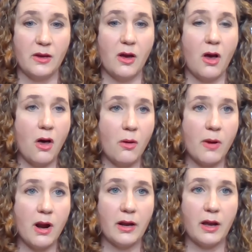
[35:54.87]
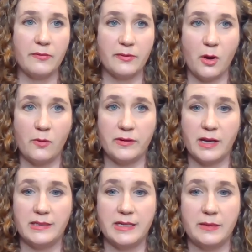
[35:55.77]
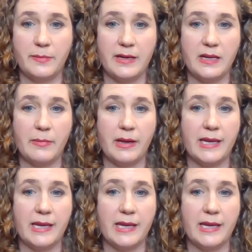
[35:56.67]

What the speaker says: A hallmark of the COVID-19 pandemic